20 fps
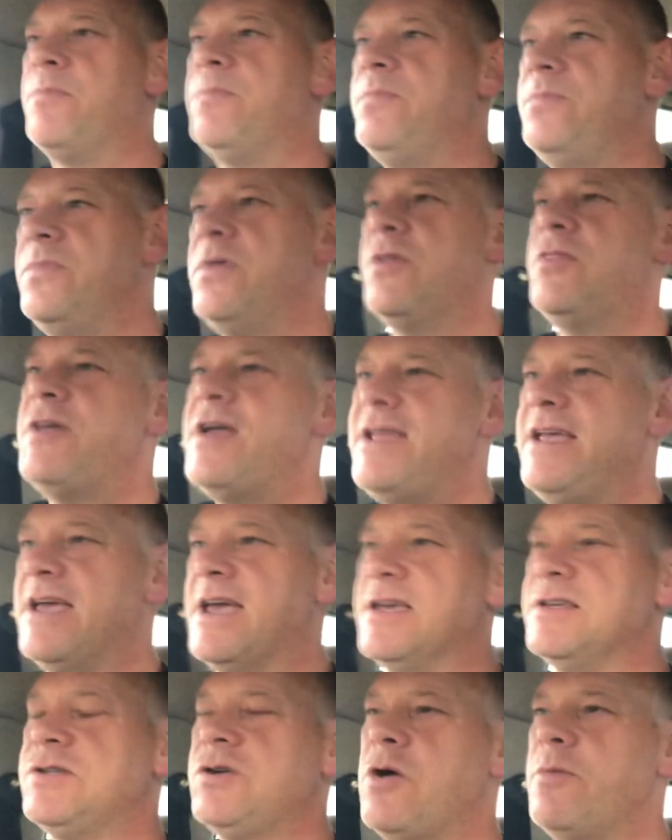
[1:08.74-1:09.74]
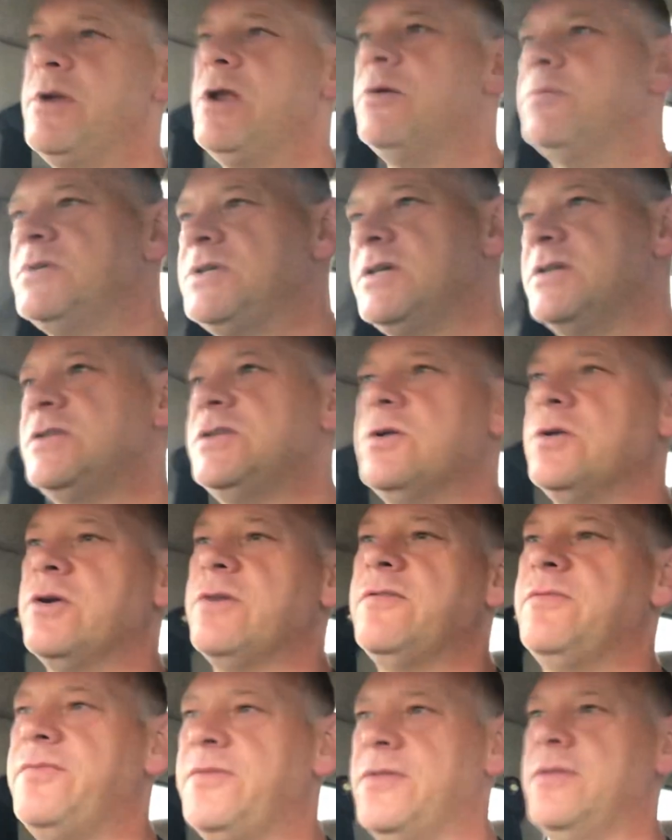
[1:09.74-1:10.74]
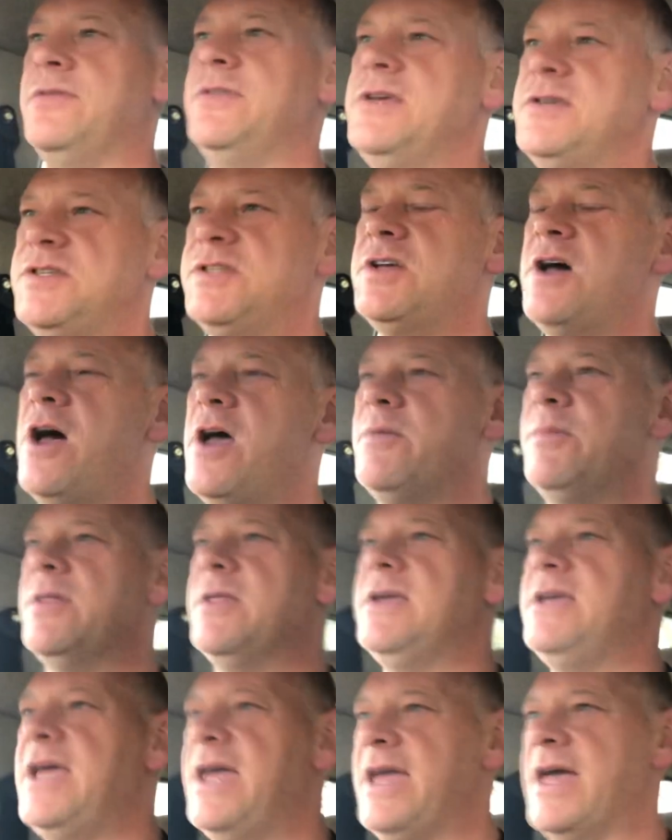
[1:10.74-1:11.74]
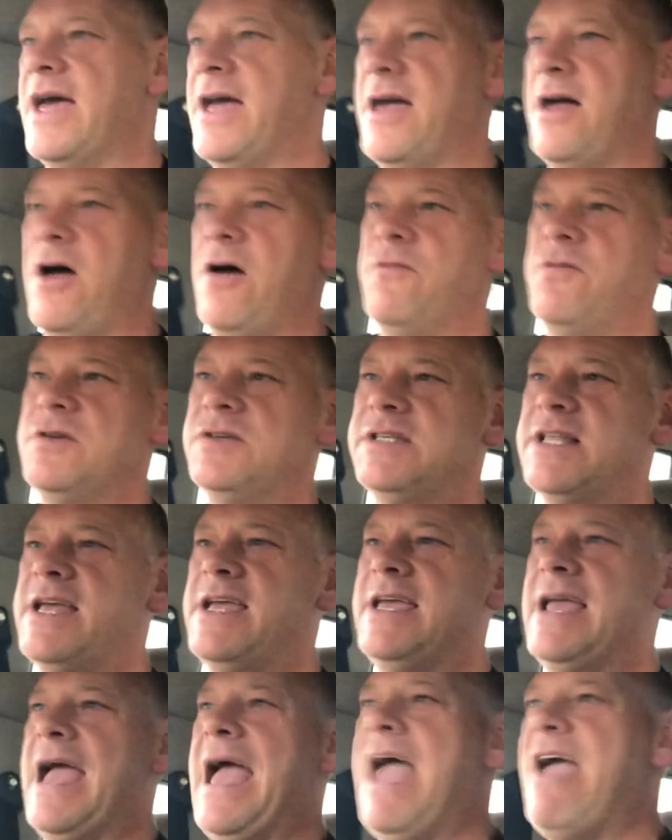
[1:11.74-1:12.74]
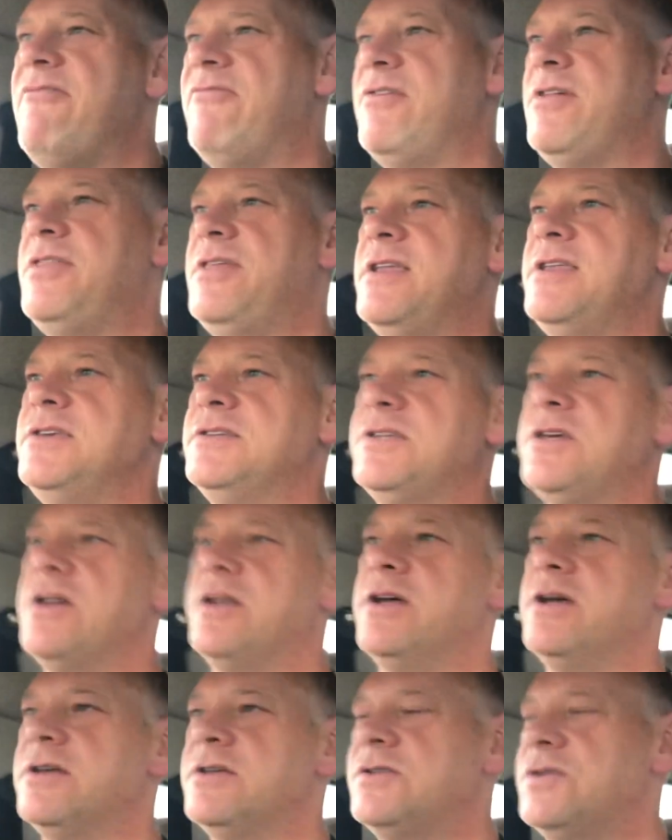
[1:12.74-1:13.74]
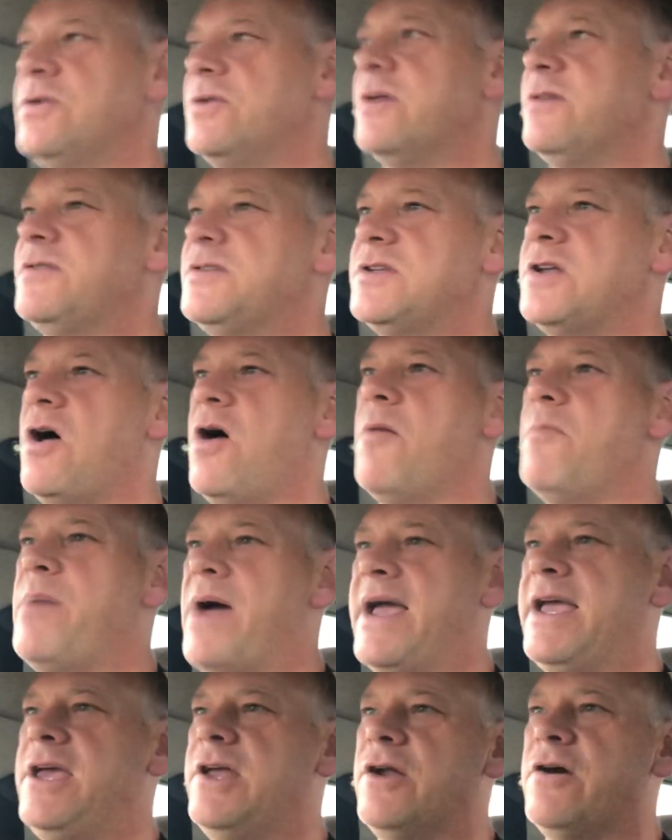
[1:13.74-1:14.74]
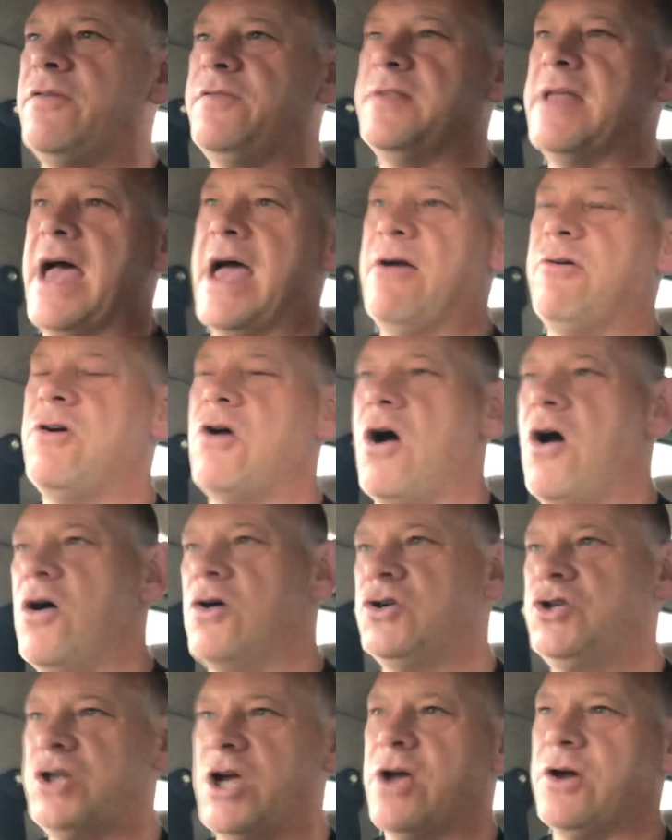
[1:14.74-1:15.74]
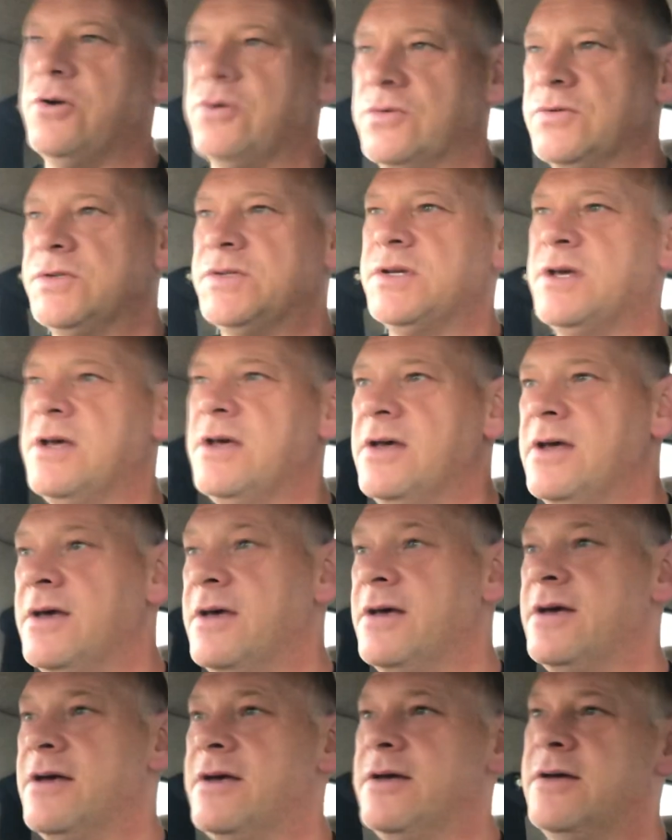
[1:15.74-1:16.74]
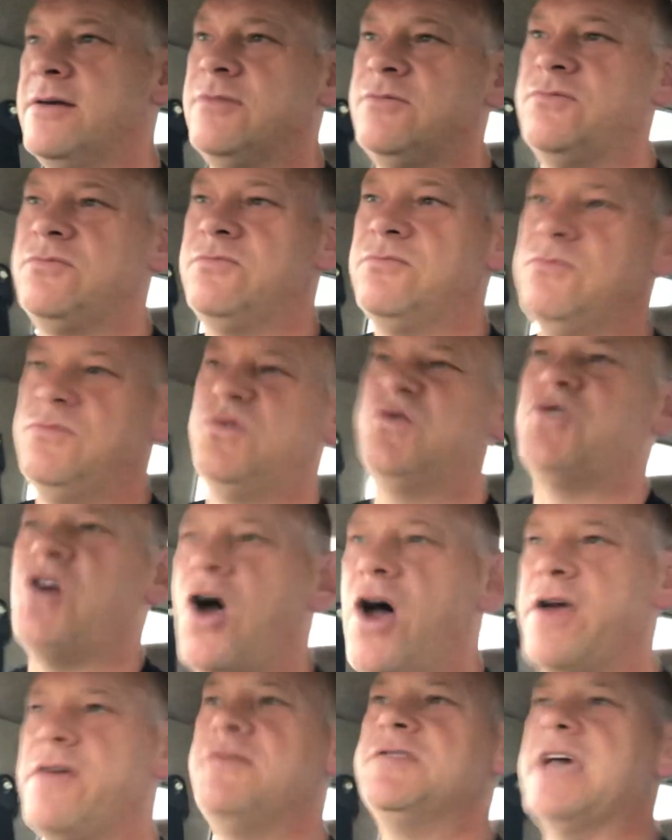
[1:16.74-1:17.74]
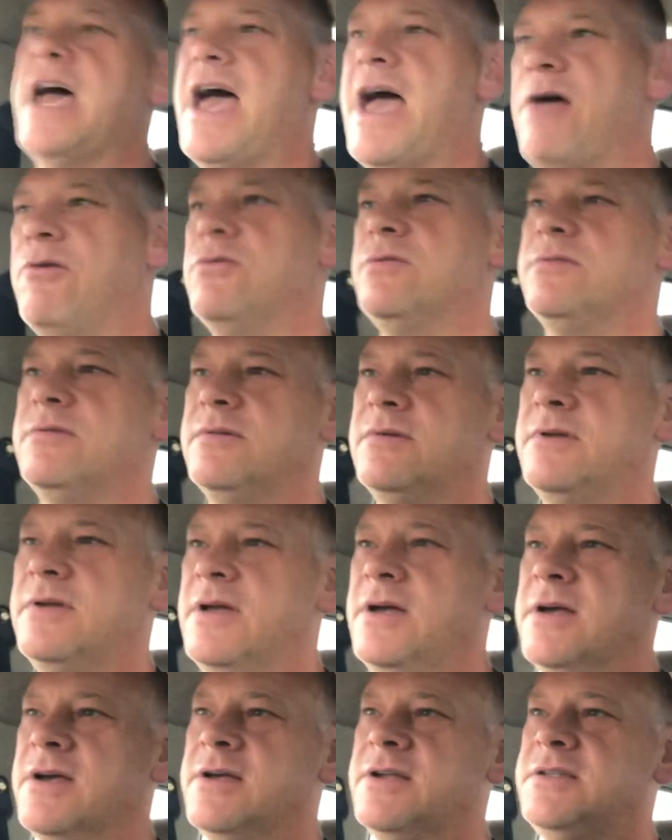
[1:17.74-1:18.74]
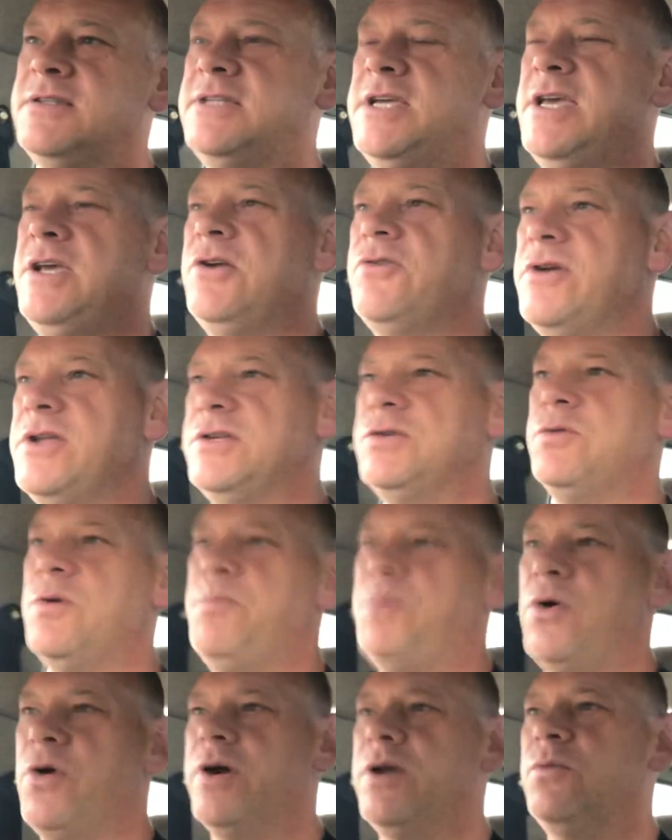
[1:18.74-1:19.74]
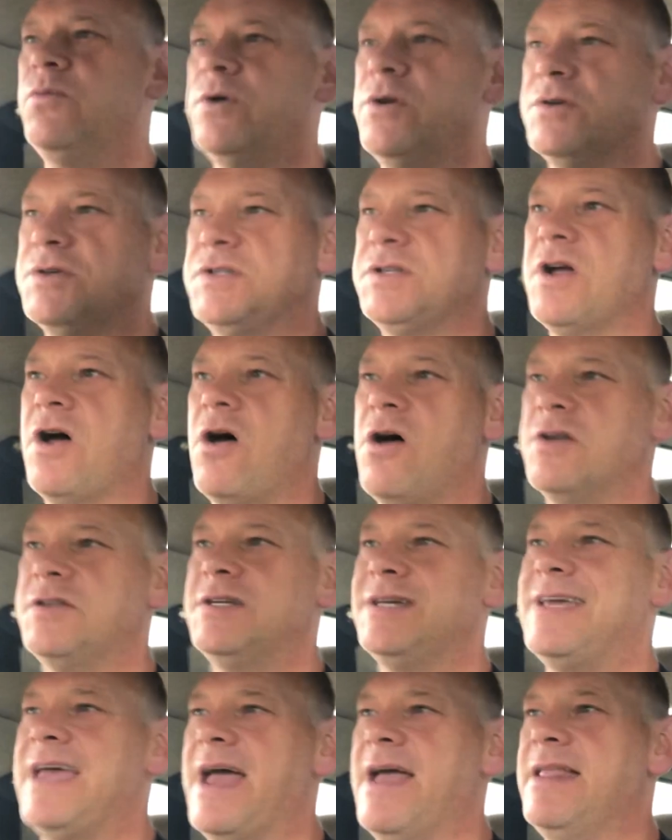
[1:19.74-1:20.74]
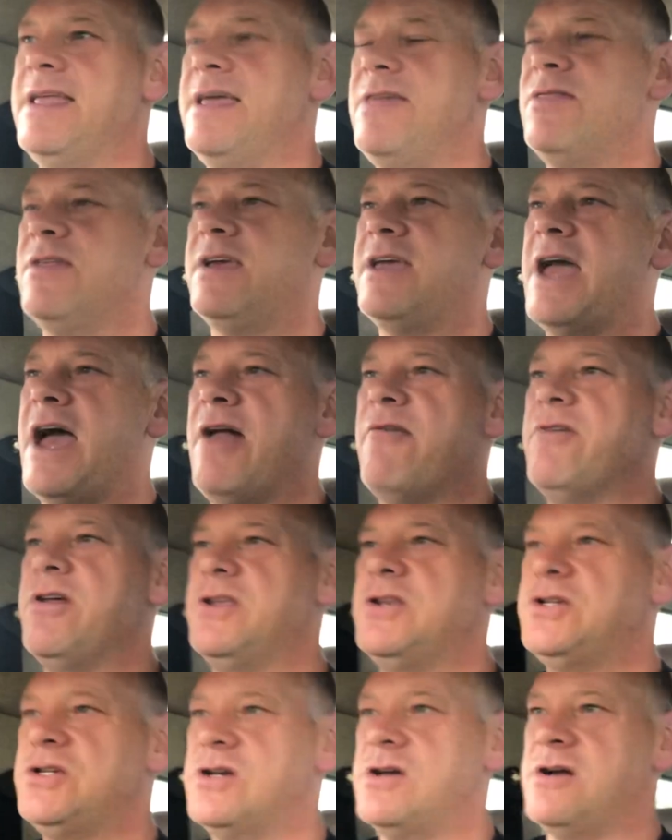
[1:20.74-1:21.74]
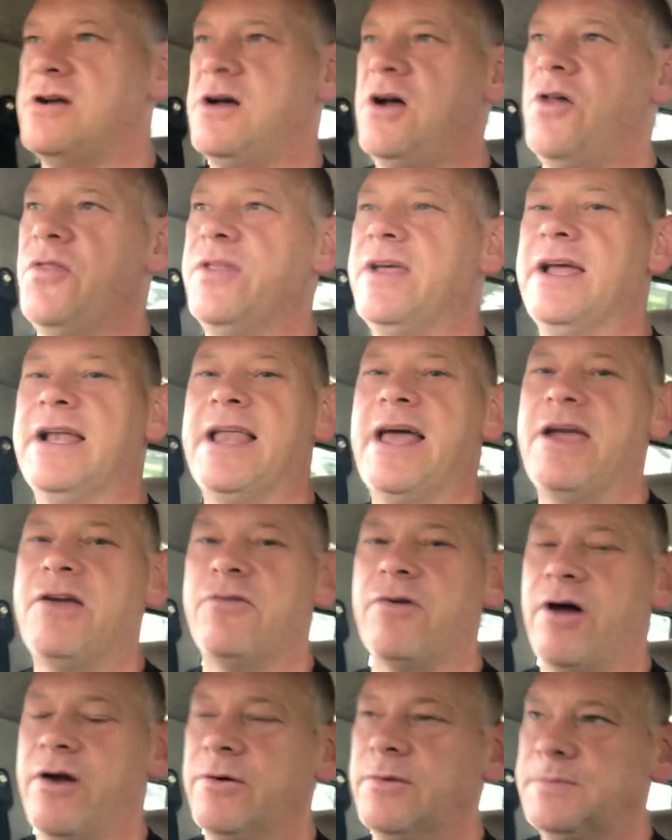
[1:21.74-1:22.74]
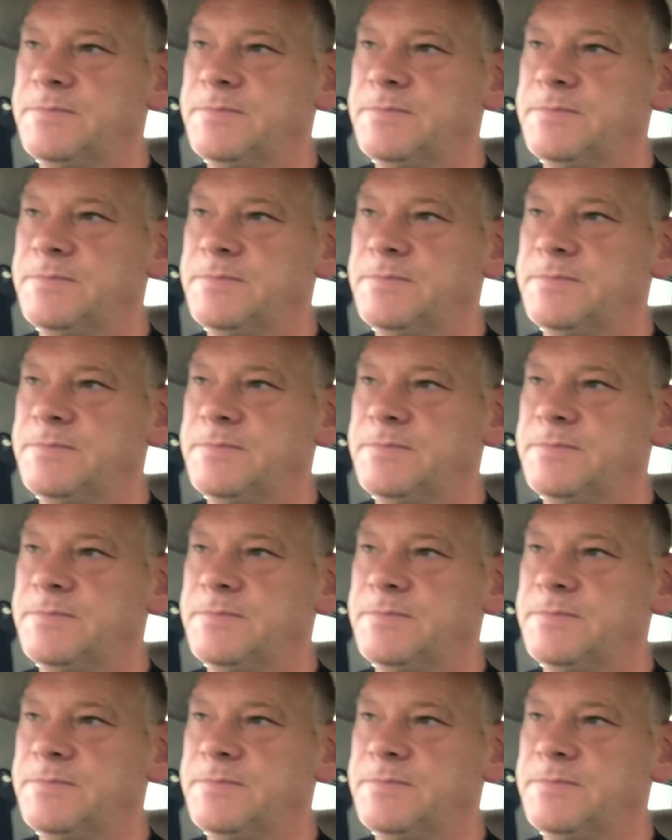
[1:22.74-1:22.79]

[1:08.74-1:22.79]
the thing is, coming up to sort of this time of the year, obviously everything is going to sort of start backing off now. Car shows, drives out, tinkering to a point will start again in the garage on the Allegro,